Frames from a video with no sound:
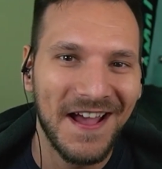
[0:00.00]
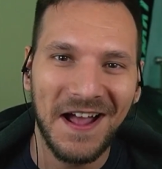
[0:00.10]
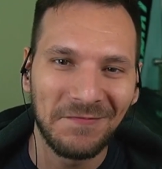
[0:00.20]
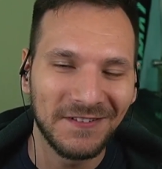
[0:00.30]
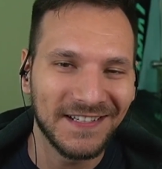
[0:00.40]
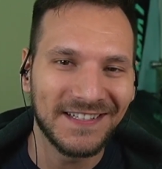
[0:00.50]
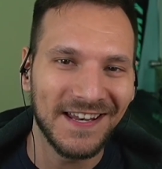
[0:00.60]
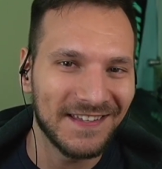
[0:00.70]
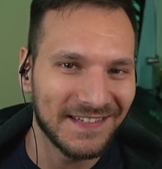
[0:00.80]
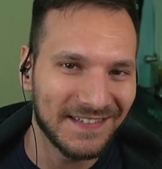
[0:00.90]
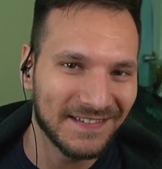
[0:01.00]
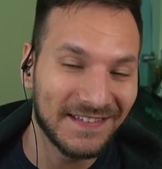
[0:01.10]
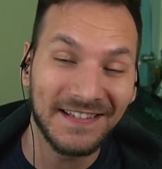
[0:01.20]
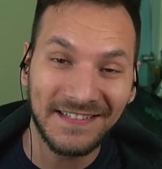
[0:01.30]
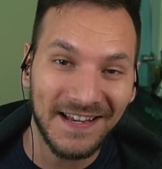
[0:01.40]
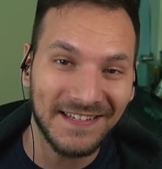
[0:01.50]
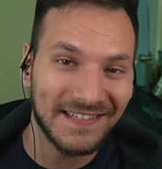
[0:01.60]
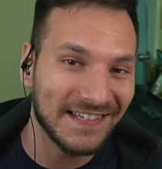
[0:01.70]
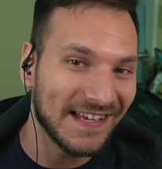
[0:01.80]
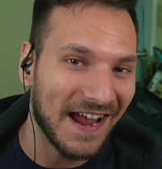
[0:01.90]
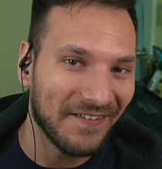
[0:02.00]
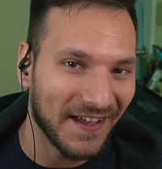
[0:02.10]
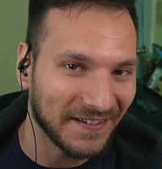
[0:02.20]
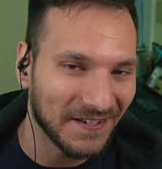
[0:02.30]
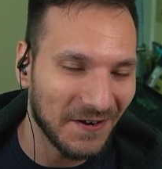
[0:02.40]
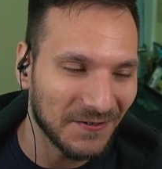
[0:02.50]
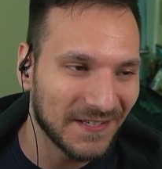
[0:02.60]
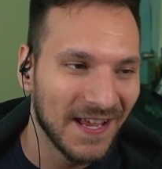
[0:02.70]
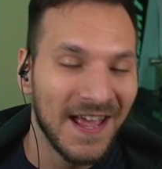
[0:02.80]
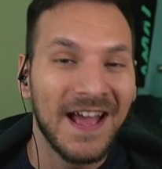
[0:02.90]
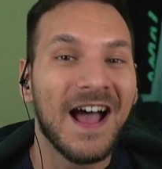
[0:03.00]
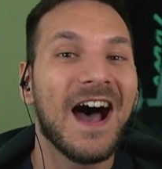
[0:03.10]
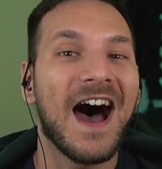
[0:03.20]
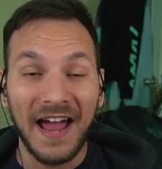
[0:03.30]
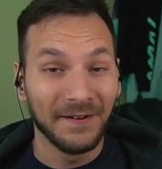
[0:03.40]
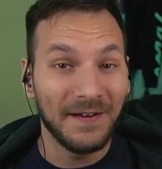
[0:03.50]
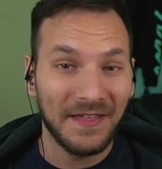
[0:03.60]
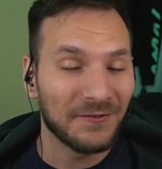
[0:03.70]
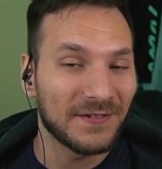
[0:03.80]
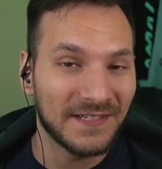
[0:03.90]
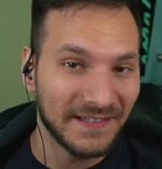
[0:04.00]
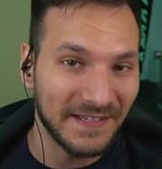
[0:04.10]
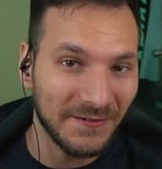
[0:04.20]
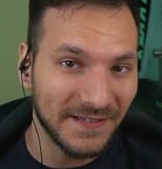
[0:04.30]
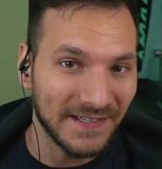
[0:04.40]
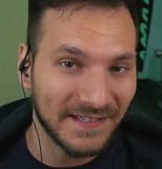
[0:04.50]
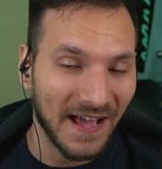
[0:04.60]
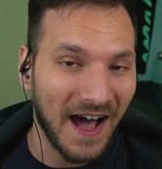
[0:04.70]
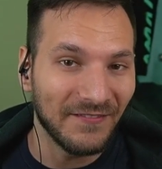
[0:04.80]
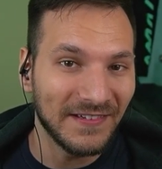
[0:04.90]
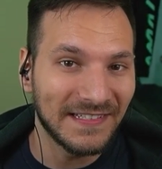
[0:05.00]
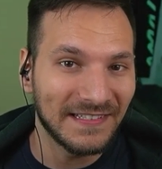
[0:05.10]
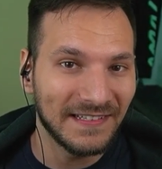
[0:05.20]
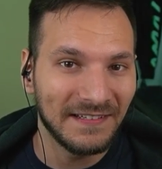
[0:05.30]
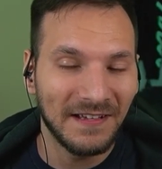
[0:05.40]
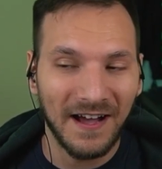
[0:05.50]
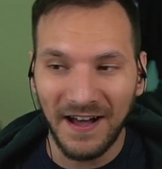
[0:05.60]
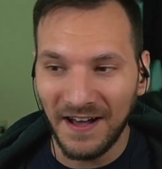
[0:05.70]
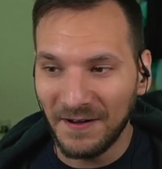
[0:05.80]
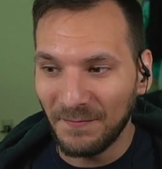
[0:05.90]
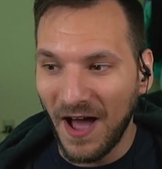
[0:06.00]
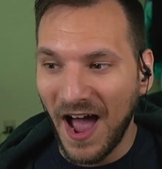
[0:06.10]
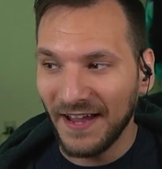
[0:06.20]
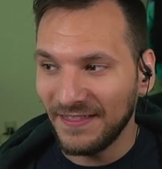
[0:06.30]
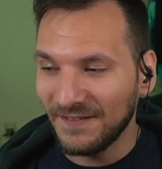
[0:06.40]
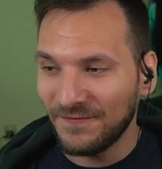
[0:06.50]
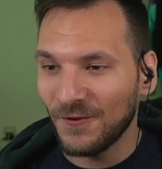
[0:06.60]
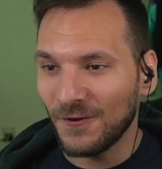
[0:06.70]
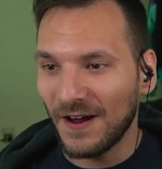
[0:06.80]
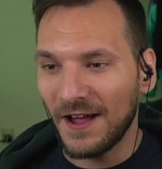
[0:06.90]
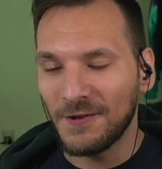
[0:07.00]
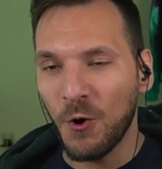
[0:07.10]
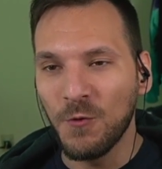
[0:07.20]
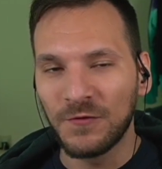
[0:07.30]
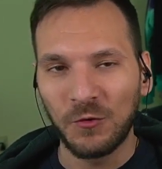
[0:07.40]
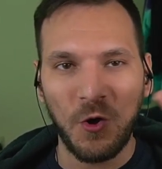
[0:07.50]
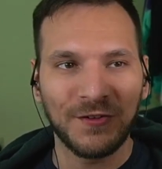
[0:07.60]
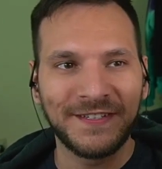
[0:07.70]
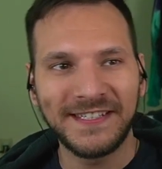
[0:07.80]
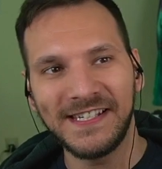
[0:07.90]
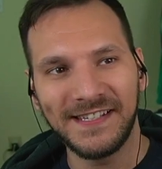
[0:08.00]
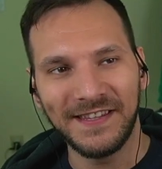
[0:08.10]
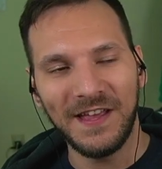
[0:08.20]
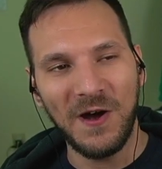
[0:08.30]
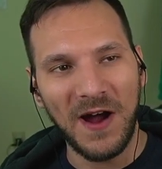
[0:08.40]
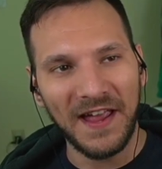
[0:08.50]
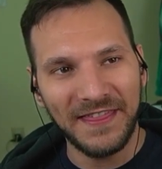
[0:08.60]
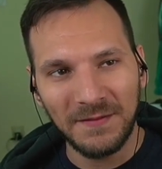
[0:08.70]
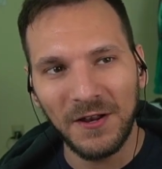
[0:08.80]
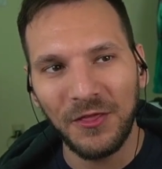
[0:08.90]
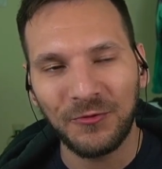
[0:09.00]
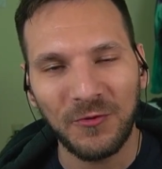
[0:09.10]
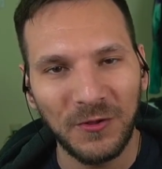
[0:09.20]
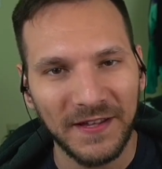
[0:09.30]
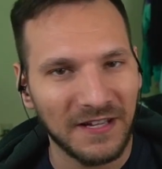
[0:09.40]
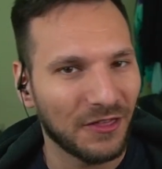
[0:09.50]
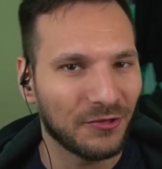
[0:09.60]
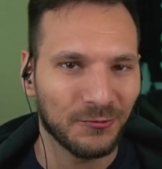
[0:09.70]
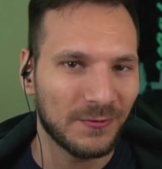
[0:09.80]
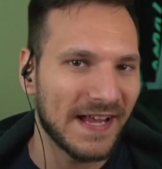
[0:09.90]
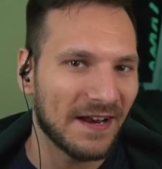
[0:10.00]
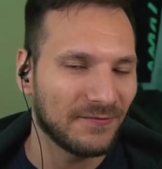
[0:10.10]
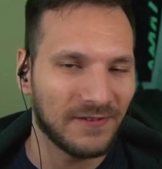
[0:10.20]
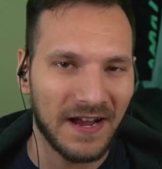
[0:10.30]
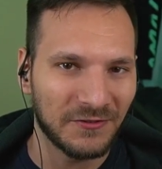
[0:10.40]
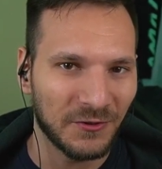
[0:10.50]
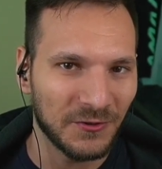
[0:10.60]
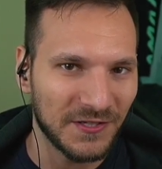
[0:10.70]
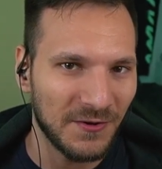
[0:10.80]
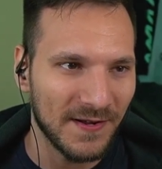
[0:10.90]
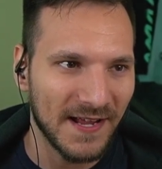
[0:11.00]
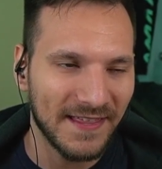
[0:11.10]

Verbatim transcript: I'm really excited to, excited to see how that goes. I don't know how the rest of the series is, obviously. Um, I think for uh, overall season, though, I think I'm going to throw like a three out of five stars to it.